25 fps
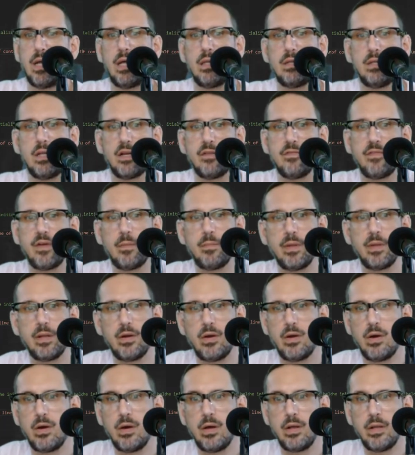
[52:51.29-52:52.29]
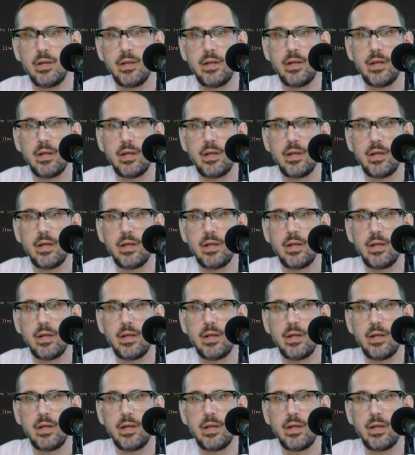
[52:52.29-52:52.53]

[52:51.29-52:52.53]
How long have I been on?